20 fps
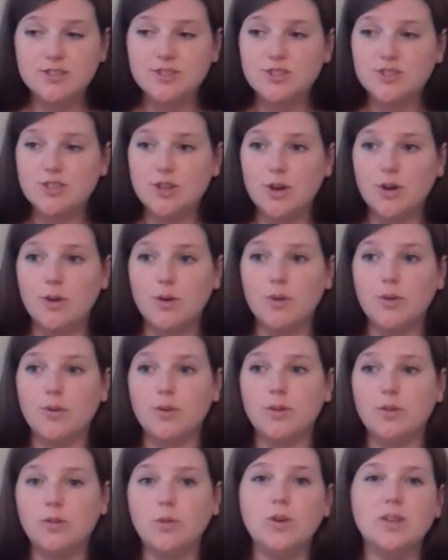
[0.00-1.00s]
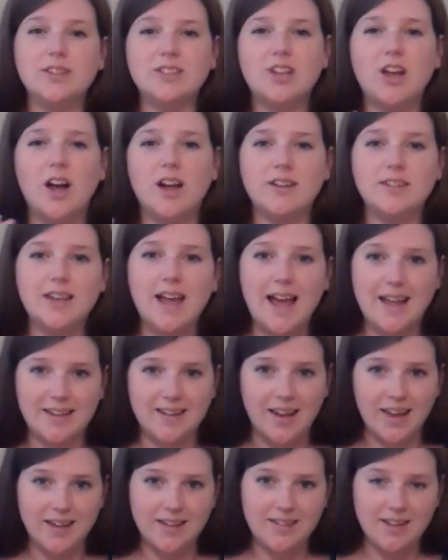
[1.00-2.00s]
So, well, not
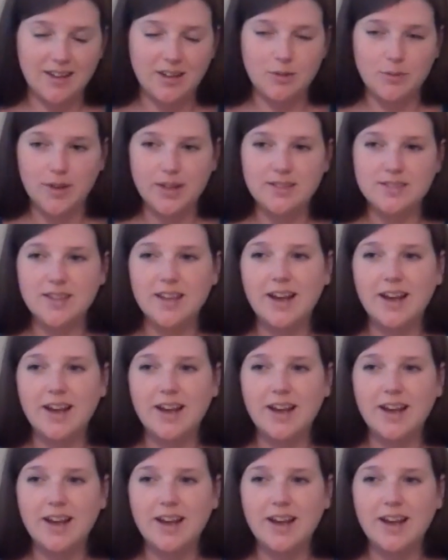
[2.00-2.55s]
at night anyways.